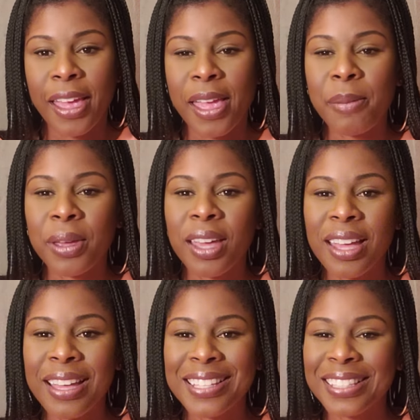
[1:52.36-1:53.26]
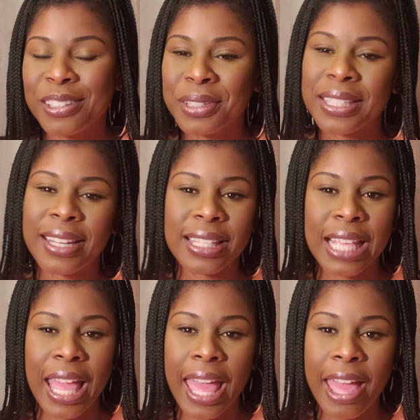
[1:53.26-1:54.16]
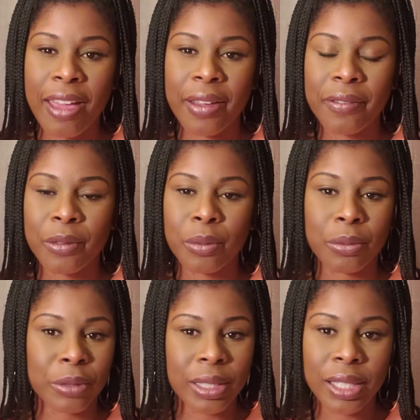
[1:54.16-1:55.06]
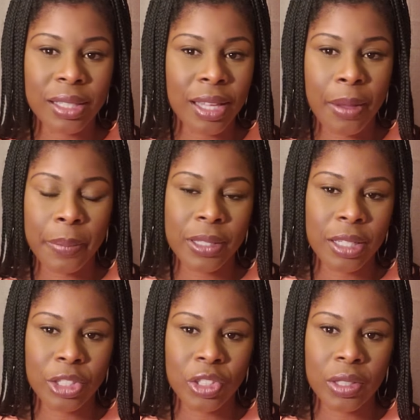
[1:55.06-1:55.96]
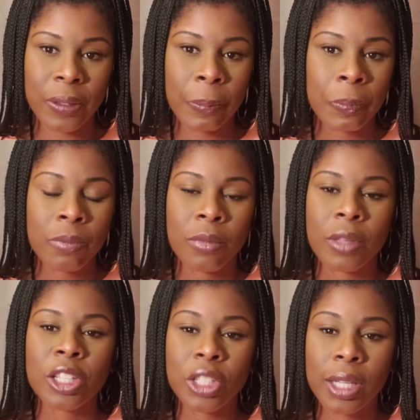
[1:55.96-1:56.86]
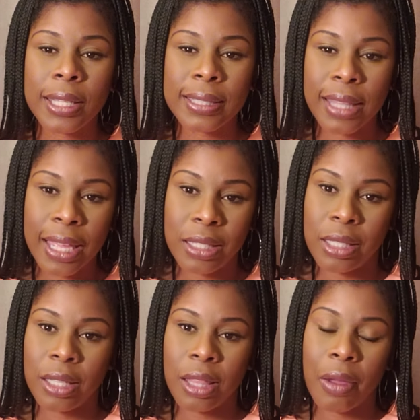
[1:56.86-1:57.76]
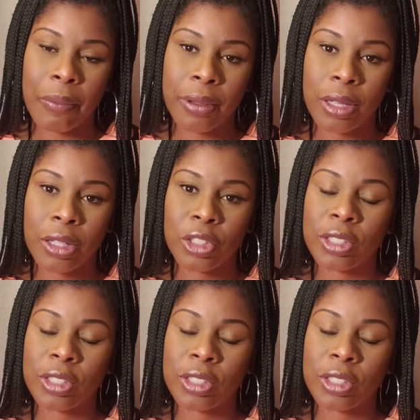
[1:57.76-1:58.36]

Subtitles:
and because Clarissa doesn't have really good competition, she gets lazy in that ring.